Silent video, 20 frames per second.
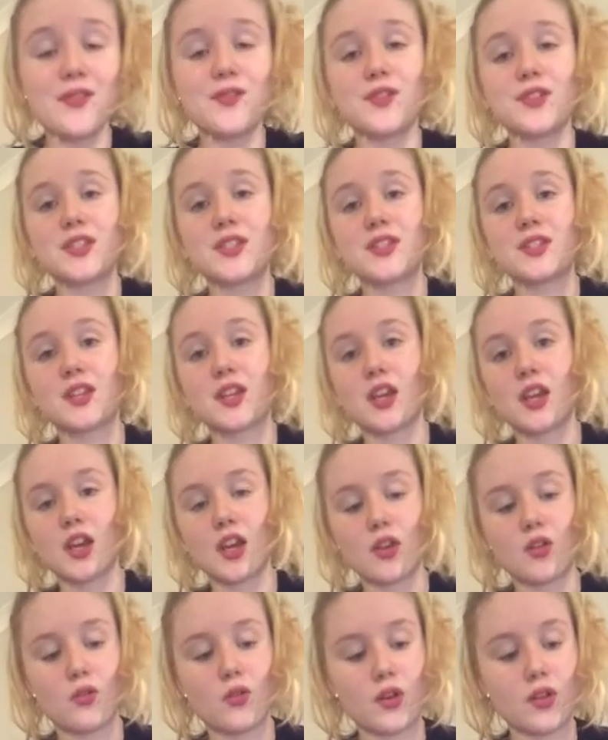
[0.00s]
Was
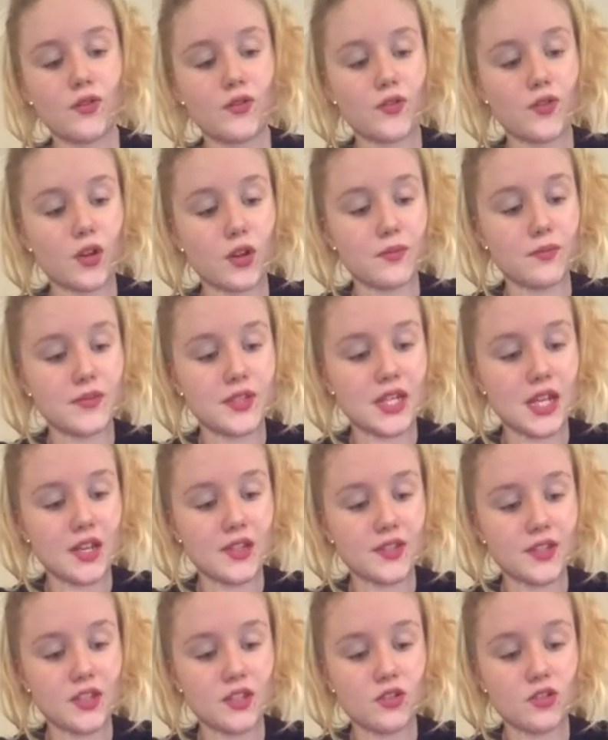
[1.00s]
a quote from
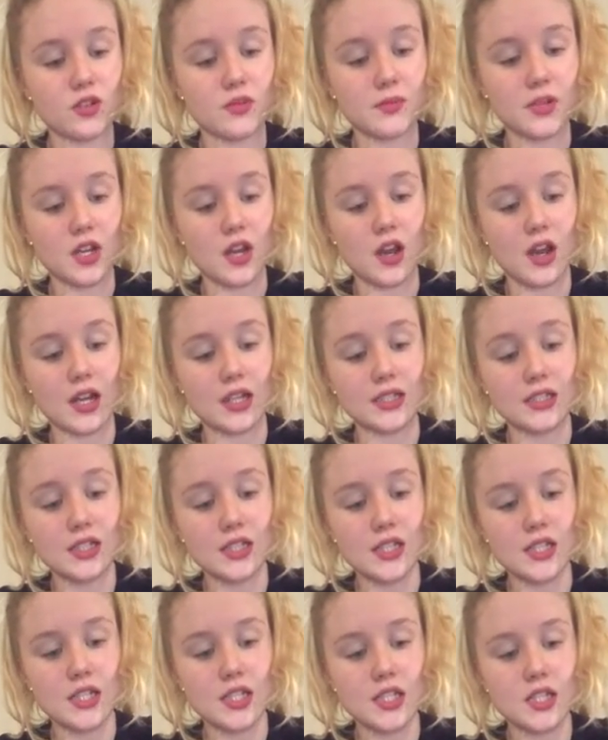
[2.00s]
Down syndrome in
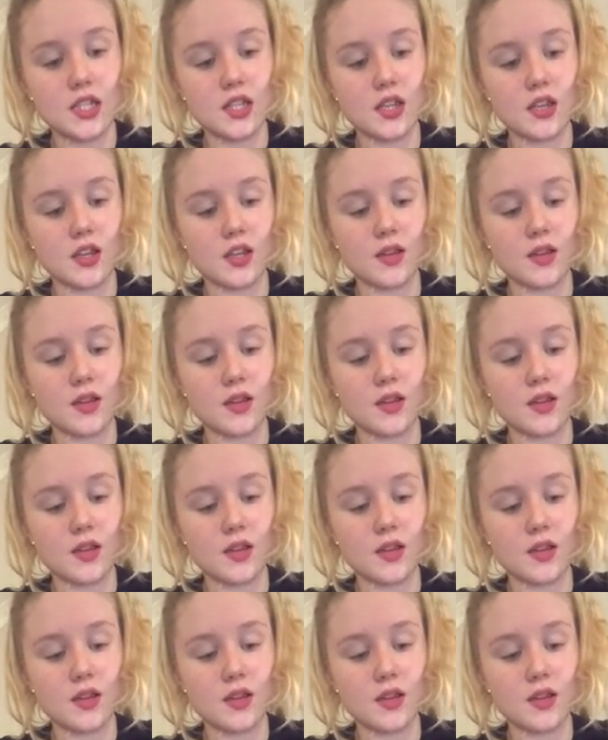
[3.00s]
Ireland,